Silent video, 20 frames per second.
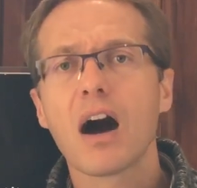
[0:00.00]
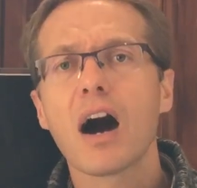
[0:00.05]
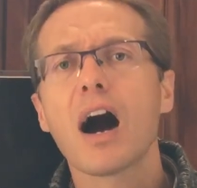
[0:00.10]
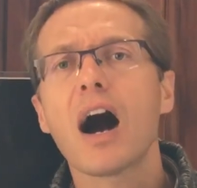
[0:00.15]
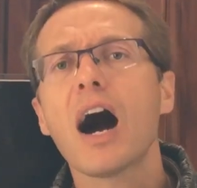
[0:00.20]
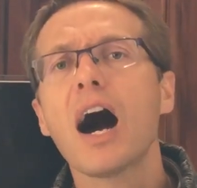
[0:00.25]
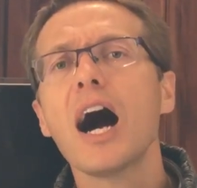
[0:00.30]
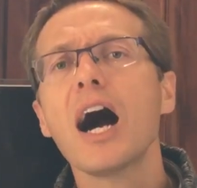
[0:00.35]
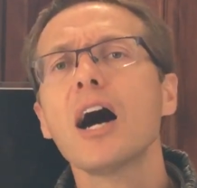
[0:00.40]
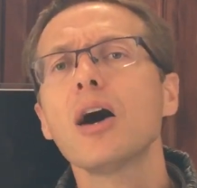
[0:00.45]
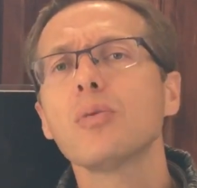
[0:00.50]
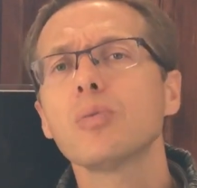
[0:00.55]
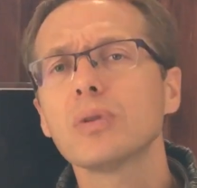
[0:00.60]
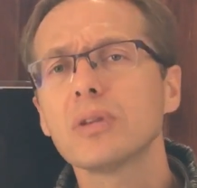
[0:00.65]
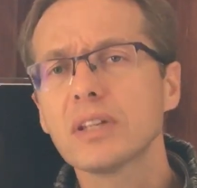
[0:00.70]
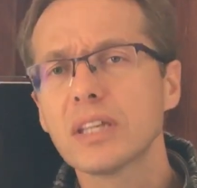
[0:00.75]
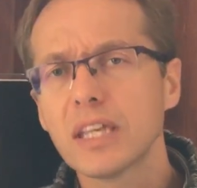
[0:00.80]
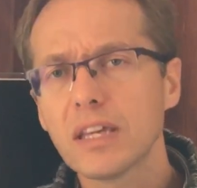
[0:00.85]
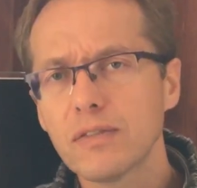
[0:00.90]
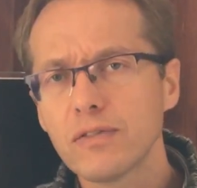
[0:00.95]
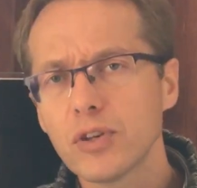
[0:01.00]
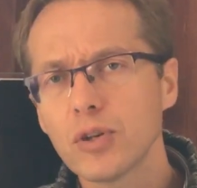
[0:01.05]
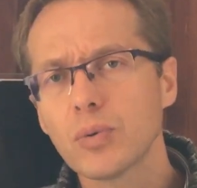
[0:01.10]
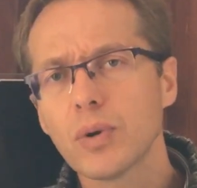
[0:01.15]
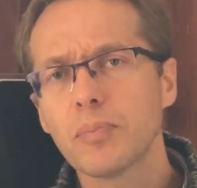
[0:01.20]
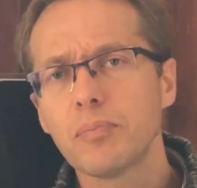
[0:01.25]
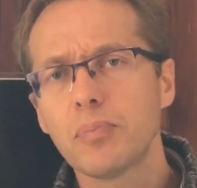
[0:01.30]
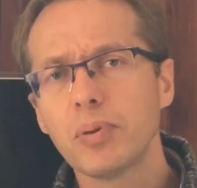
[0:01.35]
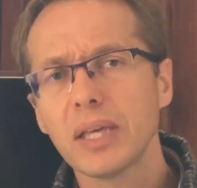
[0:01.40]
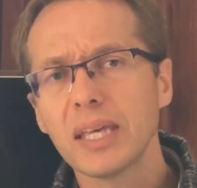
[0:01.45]
I will give you a
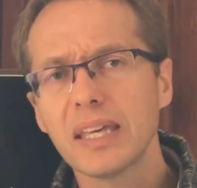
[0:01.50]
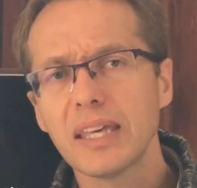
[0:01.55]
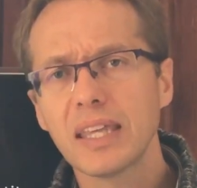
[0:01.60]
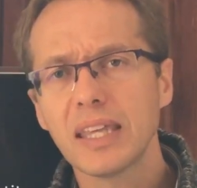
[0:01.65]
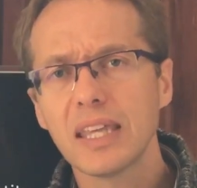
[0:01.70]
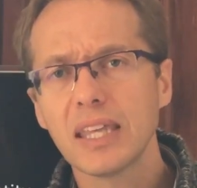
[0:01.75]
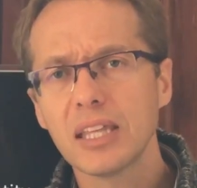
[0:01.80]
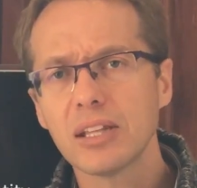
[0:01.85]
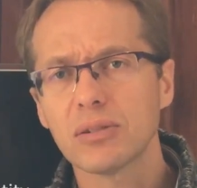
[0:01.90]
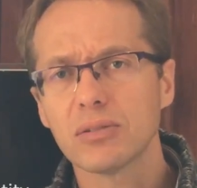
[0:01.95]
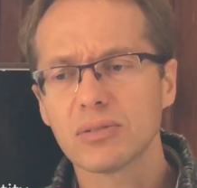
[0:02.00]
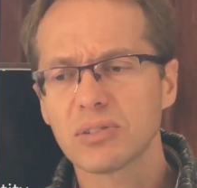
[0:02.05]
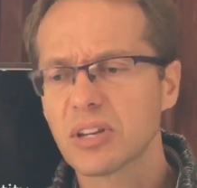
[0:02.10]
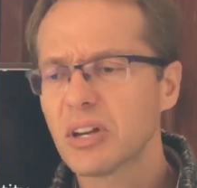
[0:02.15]
big yield.